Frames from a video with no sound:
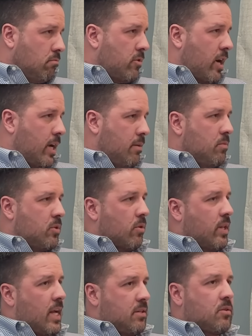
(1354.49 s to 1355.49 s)
right? So
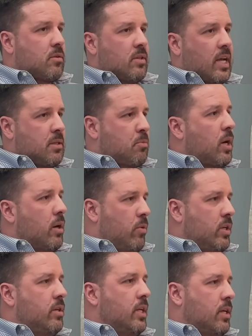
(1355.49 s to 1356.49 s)
that's probably
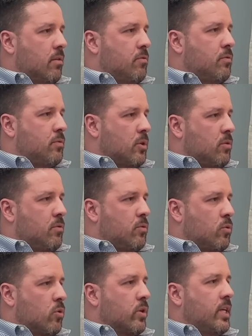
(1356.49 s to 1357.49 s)
when you need a full
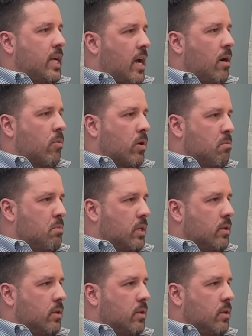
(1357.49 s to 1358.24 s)
40-hour.